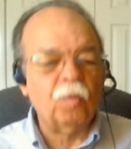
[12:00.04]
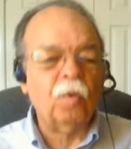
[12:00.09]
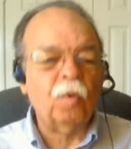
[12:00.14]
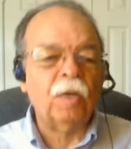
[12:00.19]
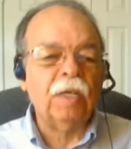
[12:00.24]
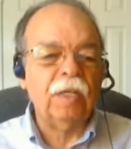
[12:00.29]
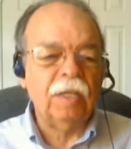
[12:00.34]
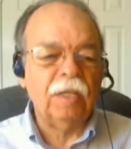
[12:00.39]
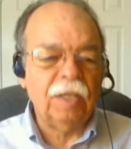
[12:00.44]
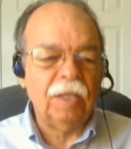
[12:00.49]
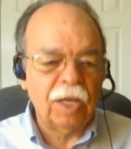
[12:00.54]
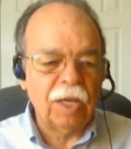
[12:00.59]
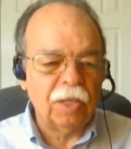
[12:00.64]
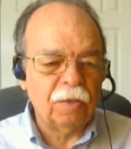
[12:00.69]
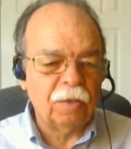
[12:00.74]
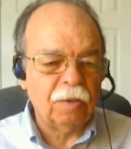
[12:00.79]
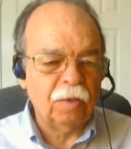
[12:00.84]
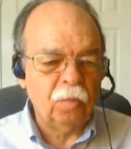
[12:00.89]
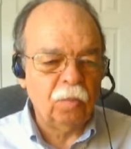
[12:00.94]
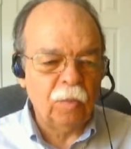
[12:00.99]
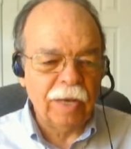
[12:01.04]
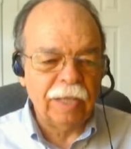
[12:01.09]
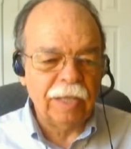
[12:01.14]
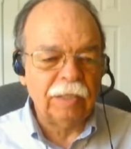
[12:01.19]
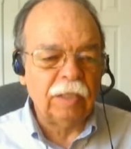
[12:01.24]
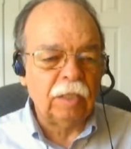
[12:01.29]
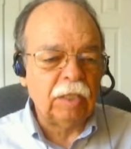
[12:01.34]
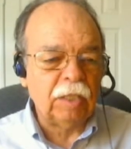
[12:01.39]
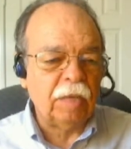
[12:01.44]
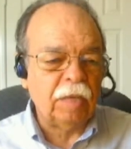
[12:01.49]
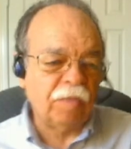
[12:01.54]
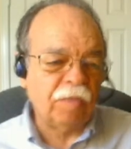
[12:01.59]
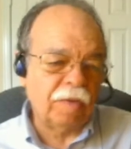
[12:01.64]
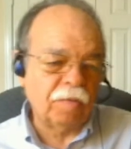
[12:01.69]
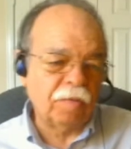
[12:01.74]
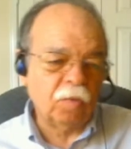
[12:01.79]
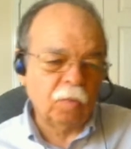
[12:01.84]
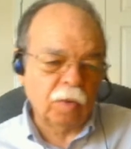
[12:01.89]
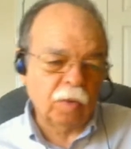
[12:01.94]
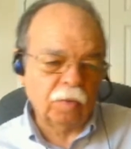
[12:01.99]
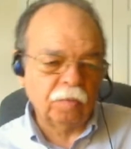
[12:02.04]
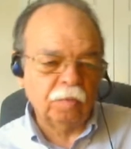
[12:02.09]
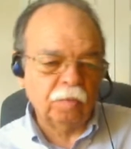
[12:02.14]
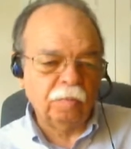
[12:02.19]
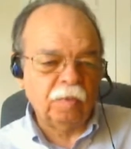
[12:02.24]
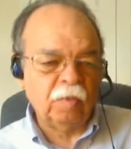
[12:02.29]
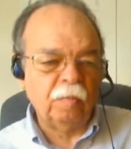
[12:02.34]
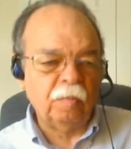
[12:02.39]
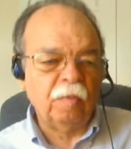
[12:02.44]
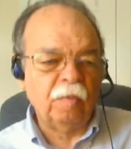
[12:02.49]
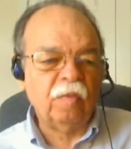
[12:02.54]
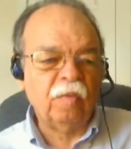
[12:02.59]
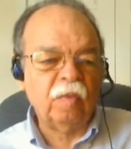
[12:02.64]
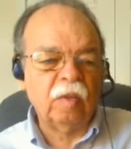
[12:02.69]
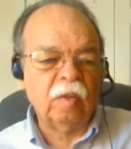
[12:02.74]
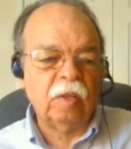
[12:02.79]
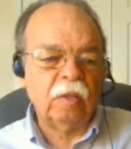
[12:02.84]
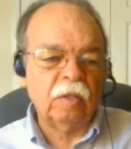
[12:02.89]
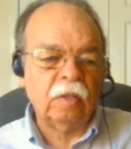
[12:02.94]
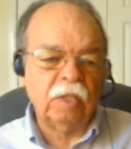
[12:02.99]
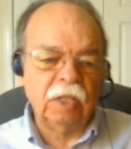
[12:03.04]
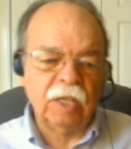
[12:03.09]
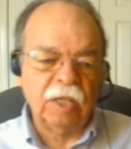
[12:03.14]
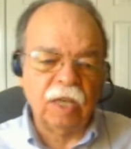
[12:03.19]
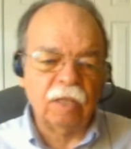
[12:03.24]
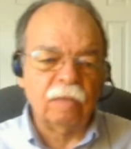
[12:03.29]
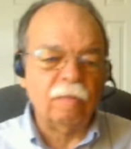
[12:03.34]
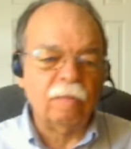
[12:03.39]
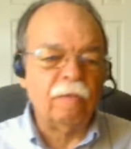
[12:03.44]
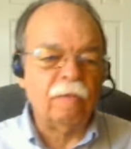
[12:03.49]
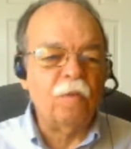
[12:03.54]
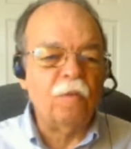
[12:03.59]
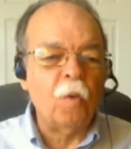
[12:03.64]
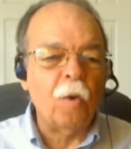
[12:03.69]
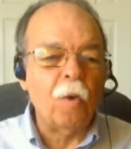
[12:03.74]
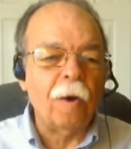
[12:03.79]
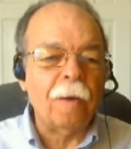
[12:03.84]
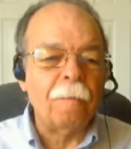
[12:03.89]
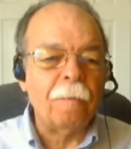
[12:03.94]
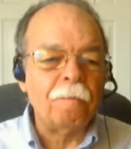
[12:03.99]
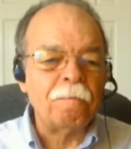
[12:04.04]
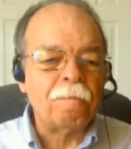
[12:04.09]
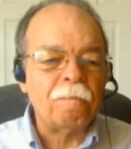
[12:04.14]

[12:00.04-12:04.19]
working together in ways that they've never worked before together before.